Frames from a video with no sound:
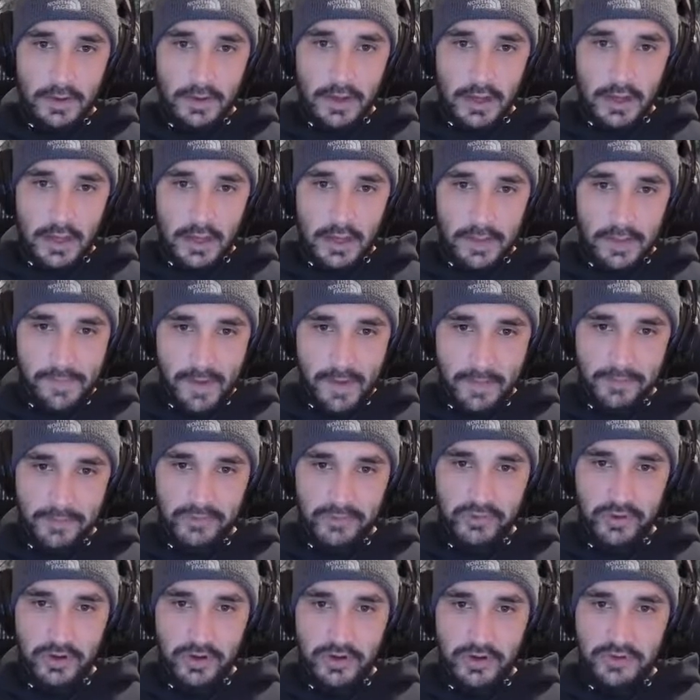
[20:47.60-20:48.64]

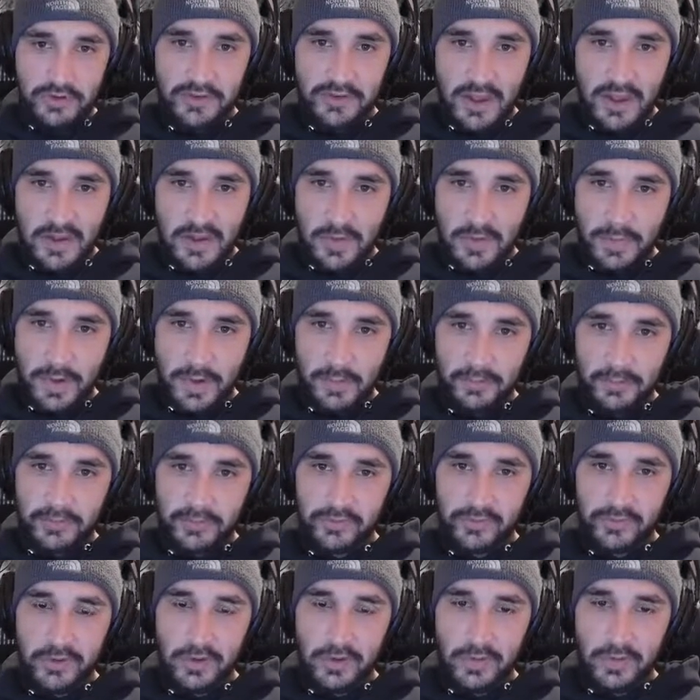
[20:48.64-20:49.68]
Publisher, this is how you
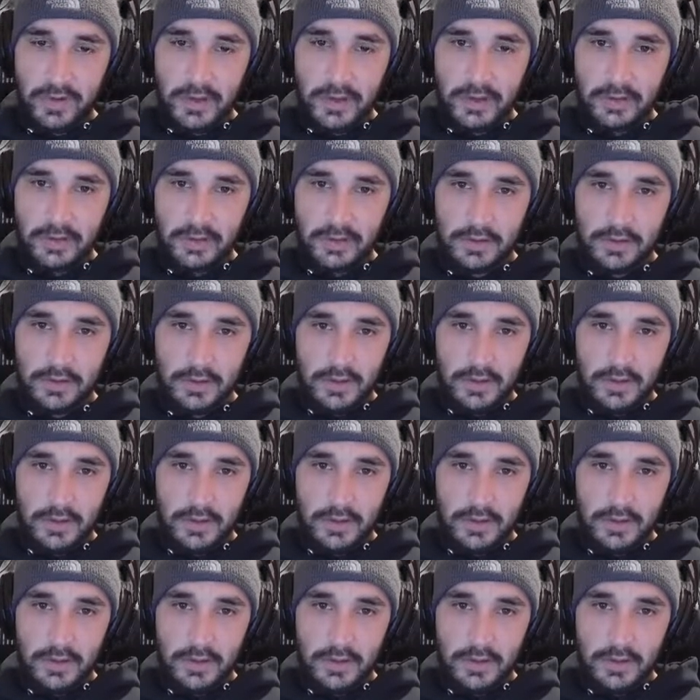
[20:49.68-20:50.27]
publish to it.